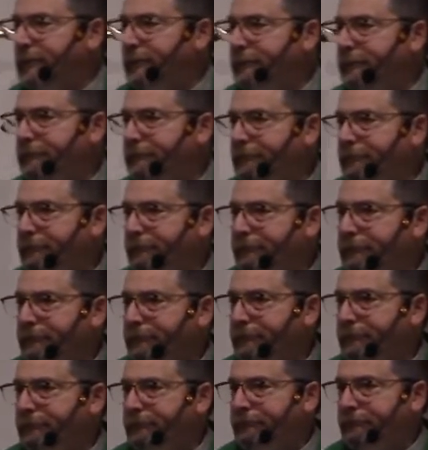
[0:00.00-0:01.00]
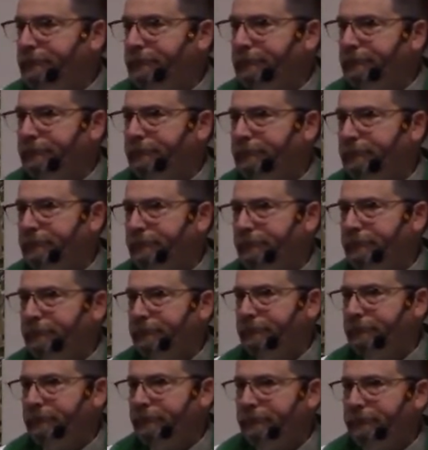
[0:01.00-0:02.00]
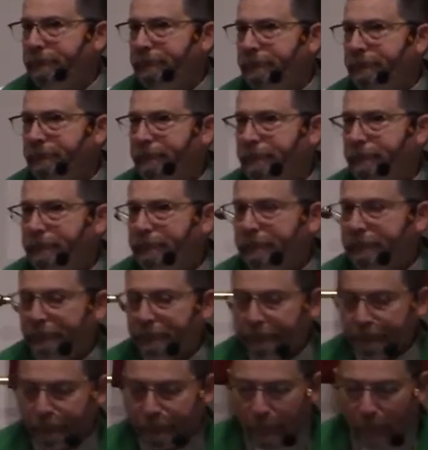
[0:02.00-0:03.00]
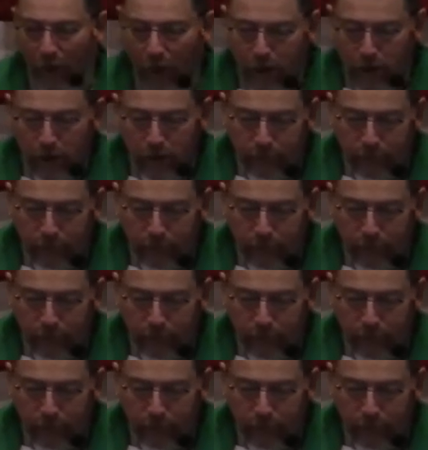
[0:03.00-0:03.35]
Nobody speaks.